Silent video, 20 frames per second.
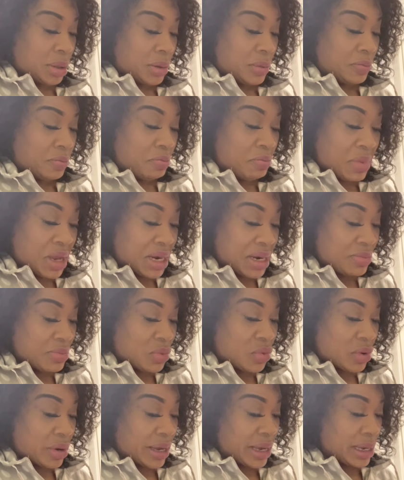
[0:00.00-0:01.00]
many
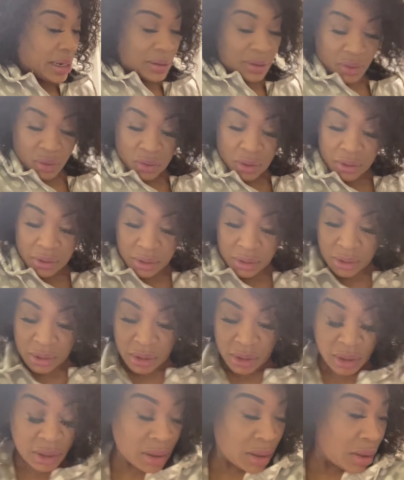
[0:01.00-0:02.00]
more health
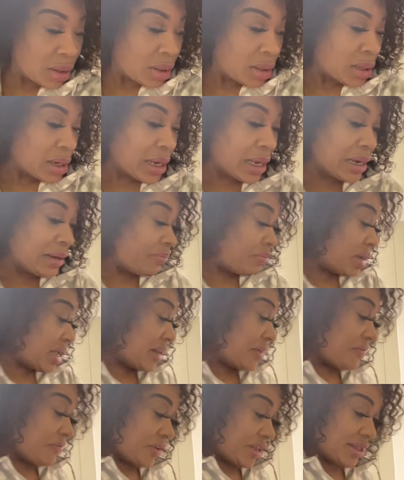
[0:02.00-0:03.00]

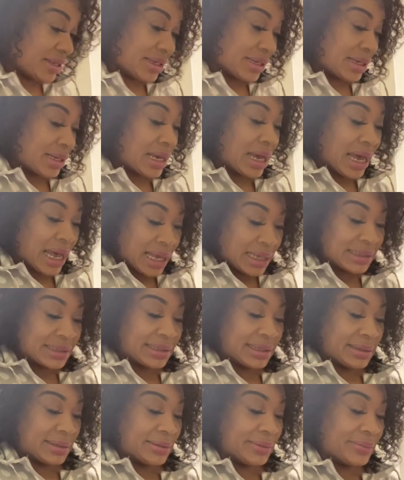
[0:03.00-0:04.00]
benefits it
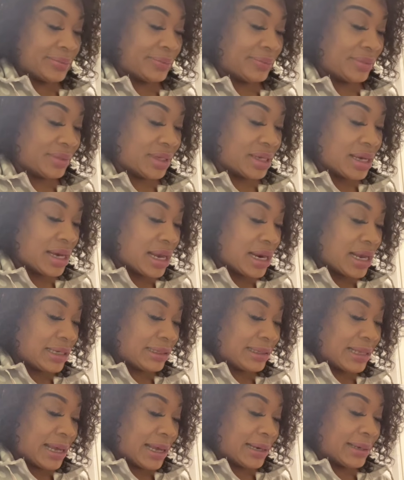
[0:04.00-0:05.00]
has. You
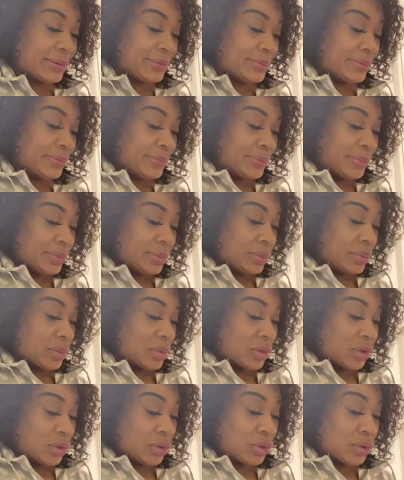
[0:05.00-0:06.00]
understand?
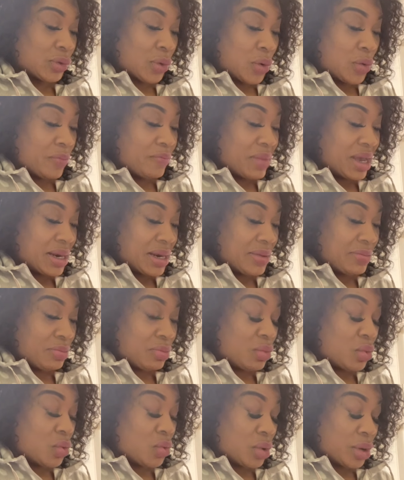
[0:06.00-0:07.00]
So many
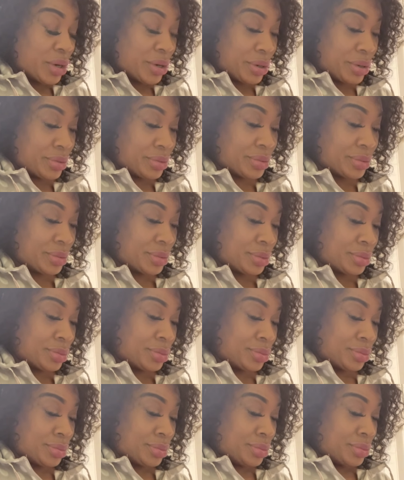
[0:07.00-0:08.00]
more.
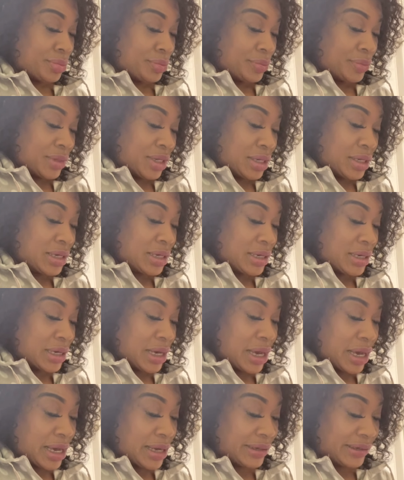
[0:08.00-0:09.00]

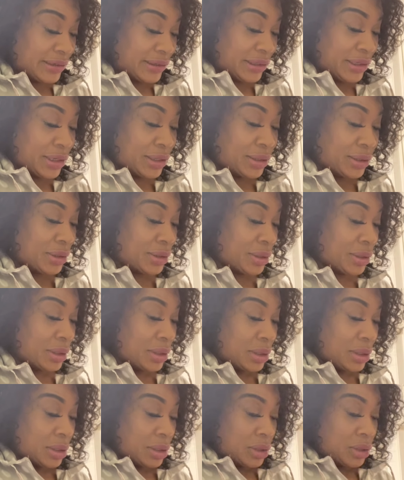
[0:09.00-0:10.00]
Yes.
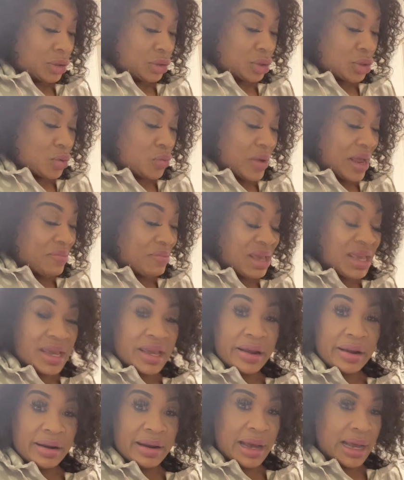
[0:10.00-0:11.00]
So when you
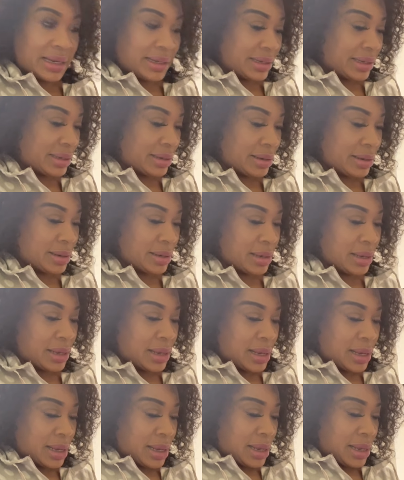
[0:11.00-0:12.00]
hear that,
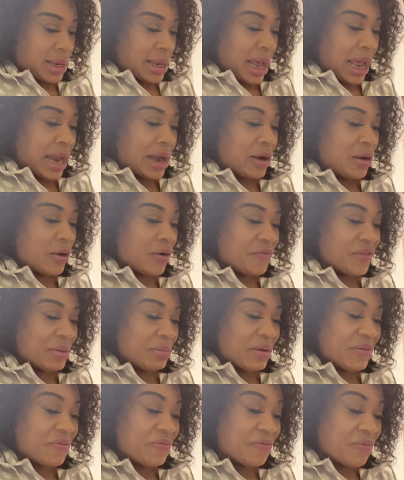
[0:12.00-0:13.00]
I love
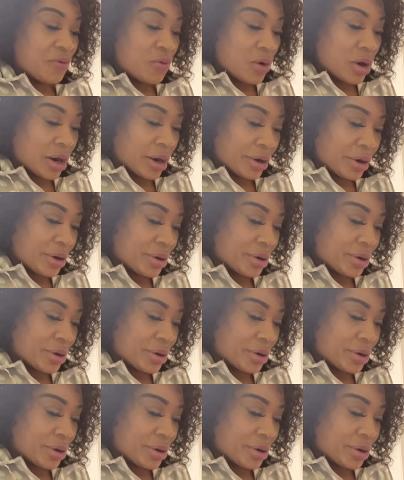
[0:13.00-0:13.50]
it before,